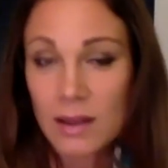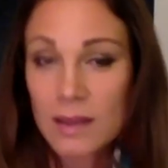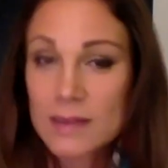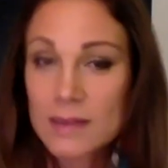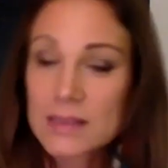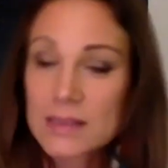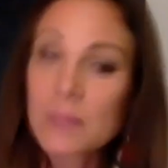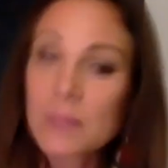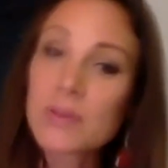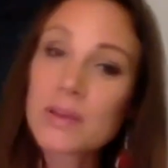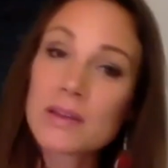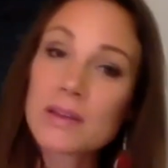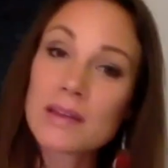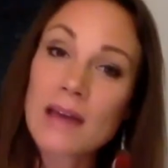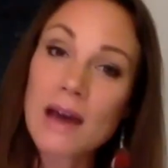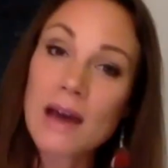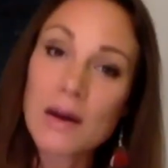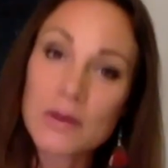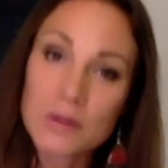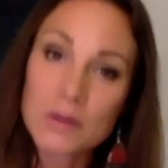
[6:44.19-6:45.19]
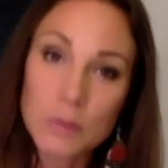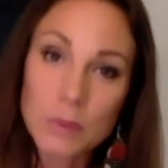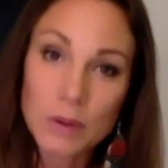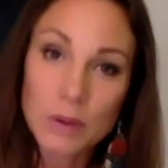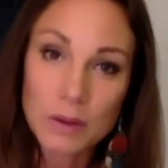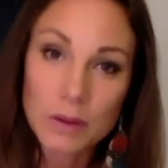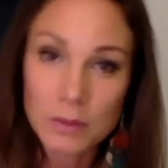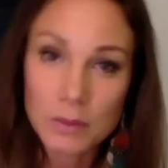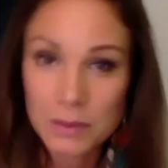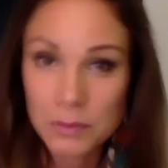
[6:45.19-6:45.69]
Something in the outer
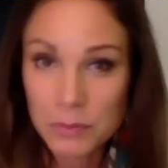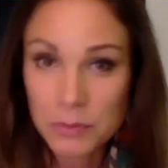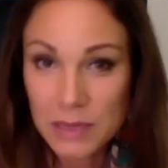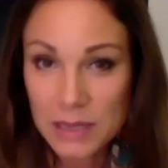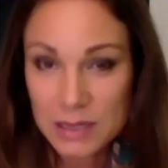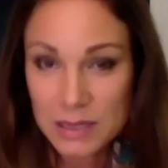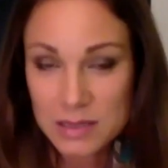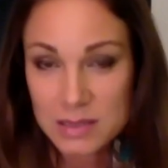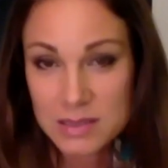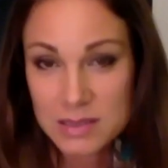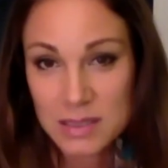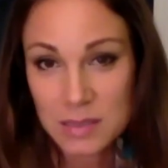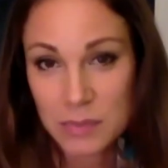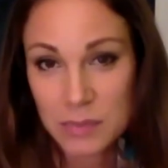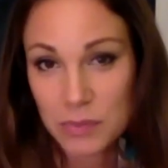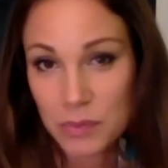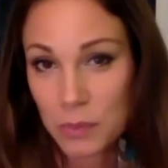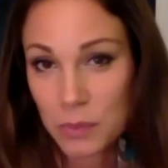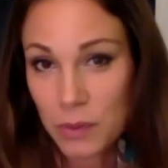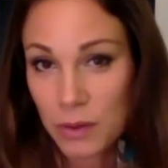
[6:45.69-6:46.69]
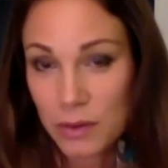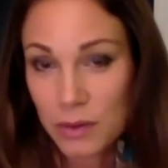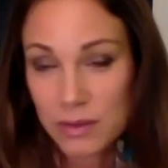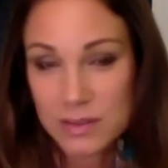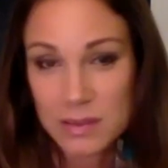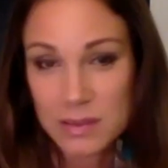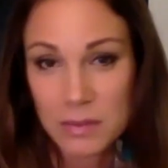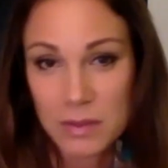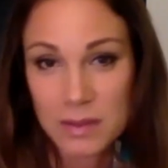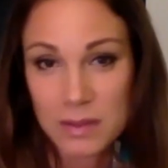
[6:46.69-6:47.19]
world with relationships, work, or
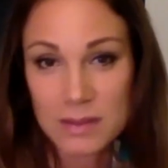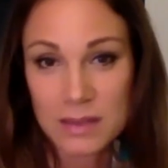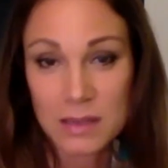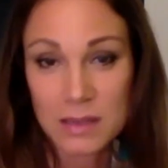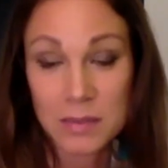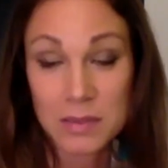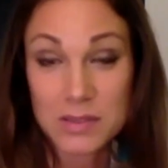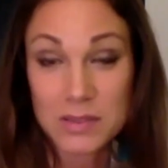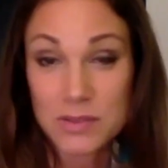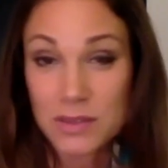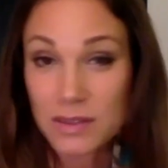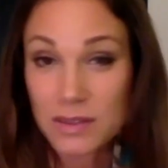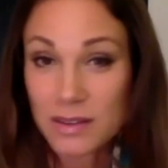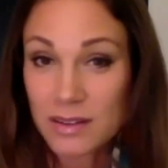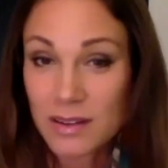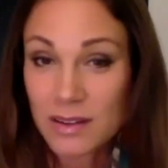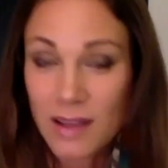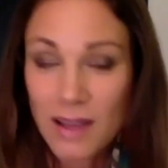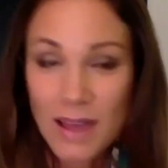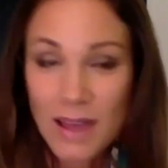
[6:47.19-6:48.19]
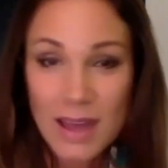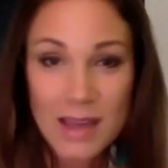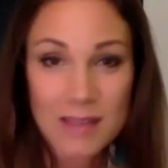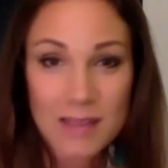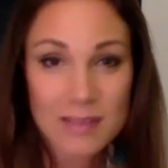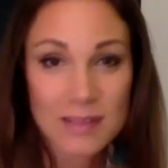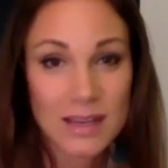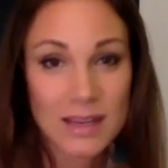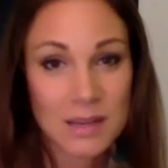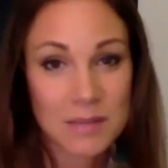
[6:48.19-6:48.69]
something is going to be triggered,
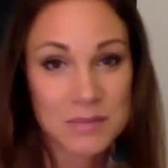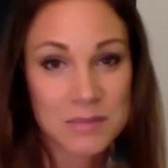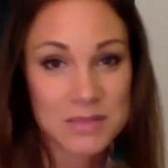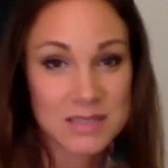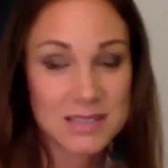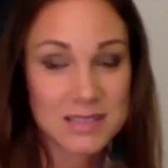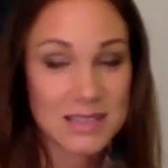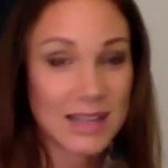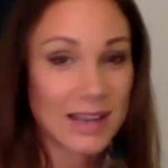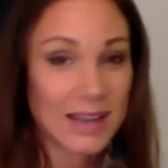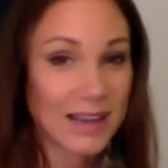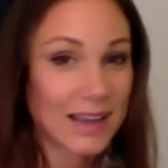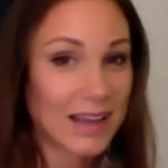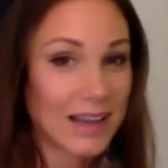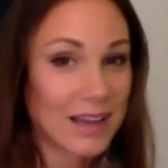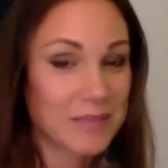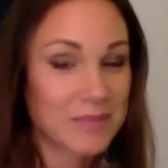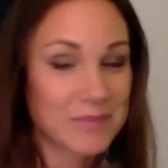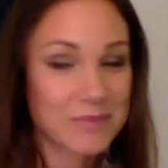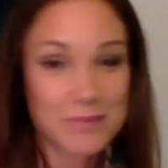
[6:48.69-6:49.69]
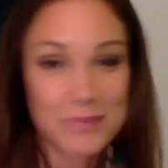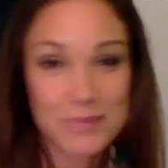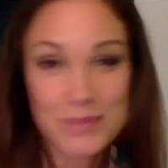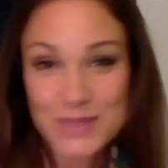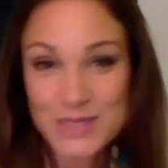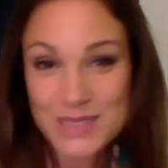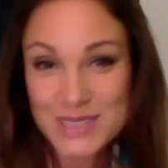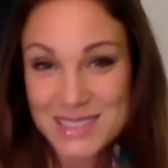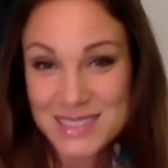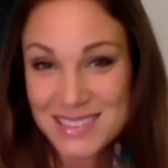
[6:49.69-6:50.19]
and then I'm just like I'm
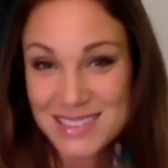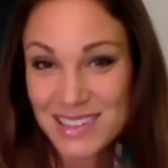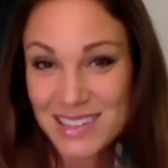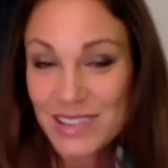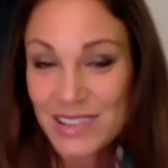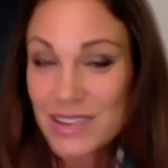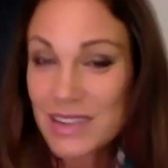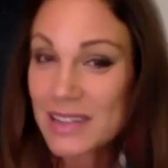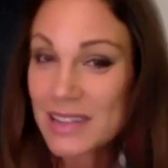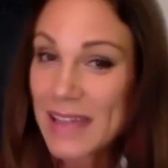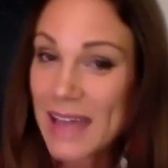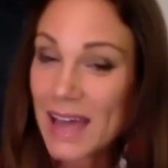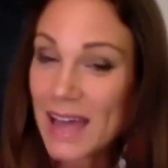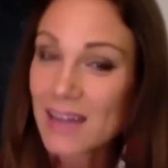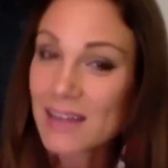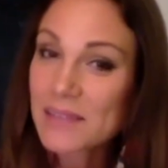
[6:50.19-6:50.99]
pushed to look at that.